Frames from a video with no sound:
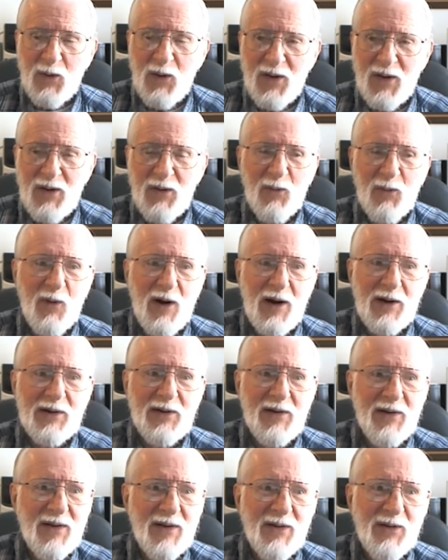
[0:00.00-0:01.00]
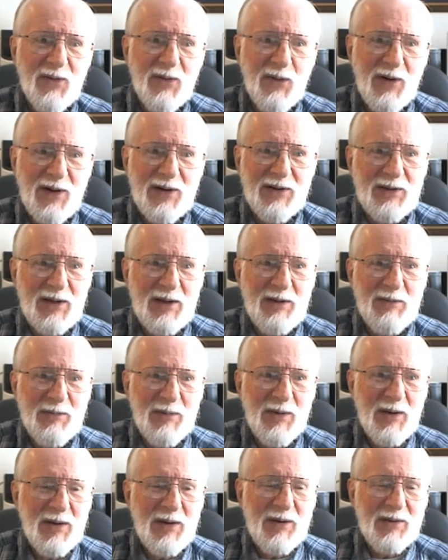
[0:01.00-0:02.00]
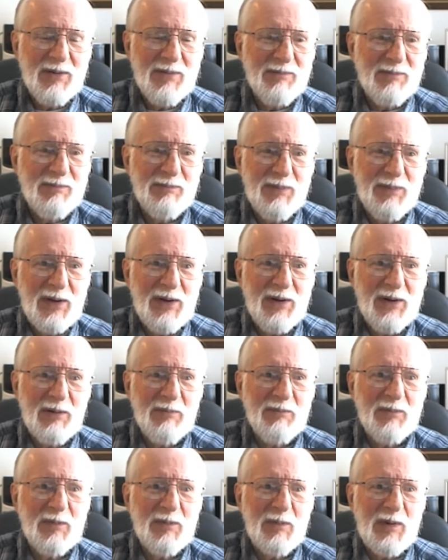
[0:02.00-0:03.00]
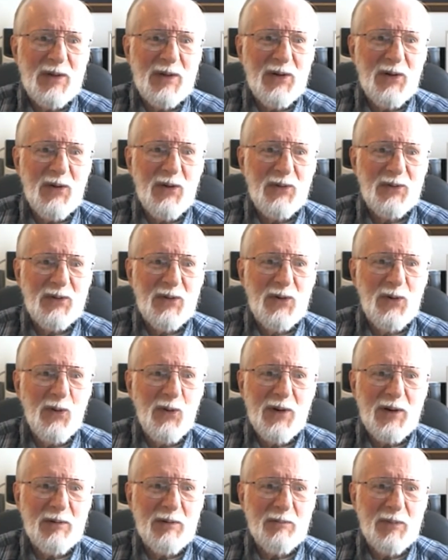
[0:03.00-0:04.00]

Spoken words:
why, why did they become to be called Goyim?